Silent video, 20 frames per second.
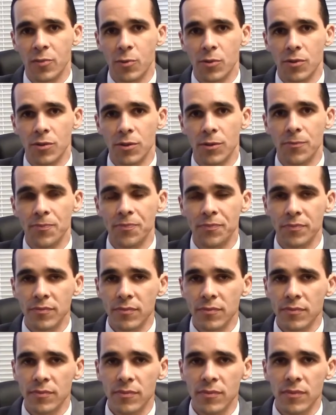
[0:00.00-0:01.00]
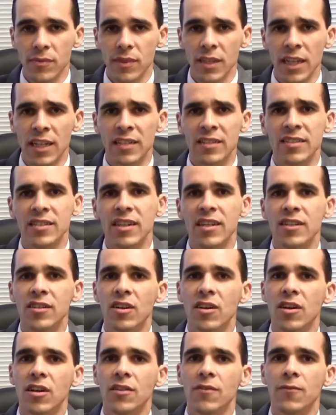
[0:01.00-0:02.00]
parole, it's done
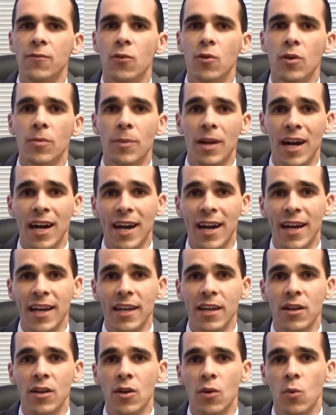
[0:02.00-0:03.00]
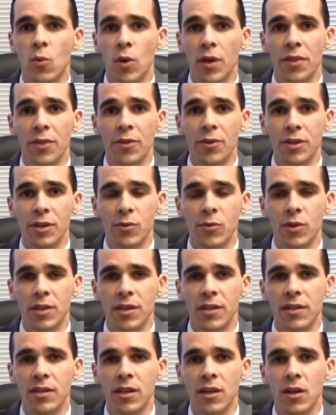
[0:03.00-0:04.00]
on Form
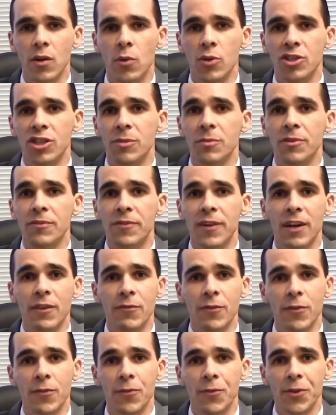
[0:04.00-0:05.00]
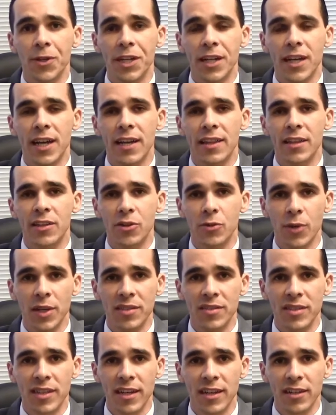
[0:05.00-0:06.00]
I-131, which can be found for free at the
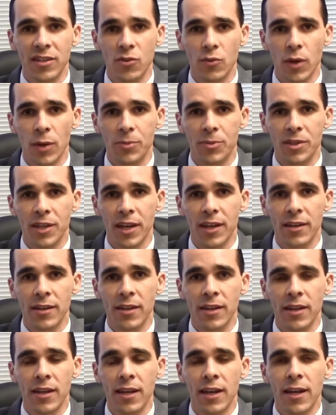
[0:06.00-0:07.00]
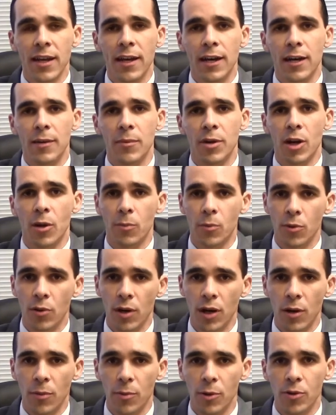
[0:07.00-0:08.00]
USCIS website. I'll
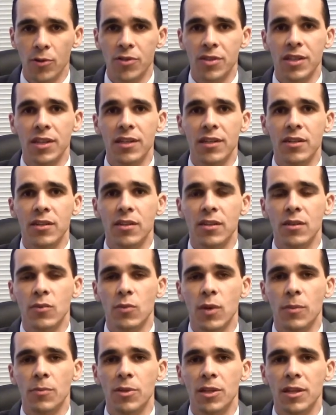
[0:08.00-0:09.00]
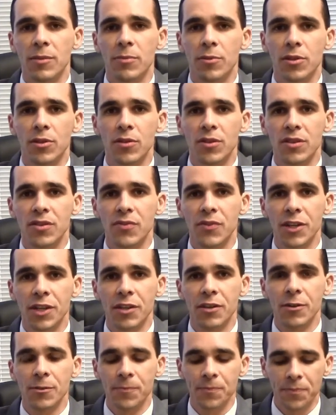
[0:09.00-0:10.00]
post the web link below this
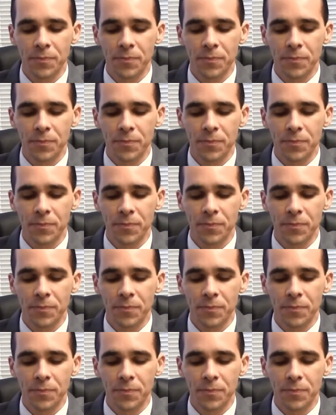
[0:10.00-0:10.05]
video.